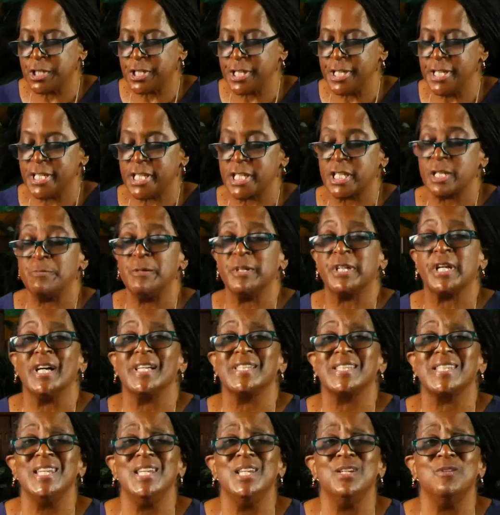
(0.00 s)
Jesus
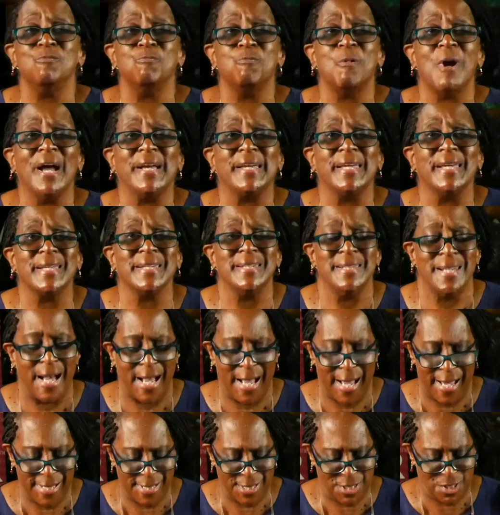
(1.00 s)
because he
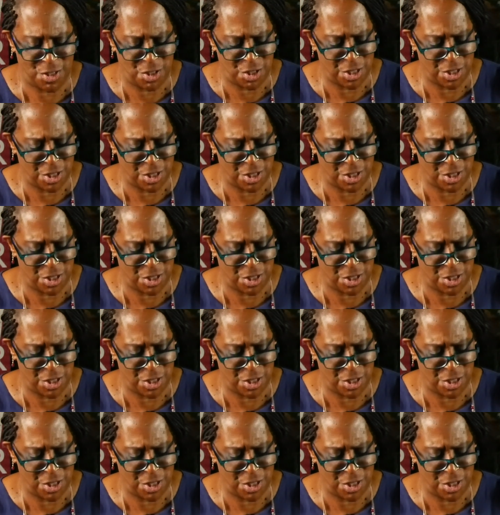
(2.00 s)
recognized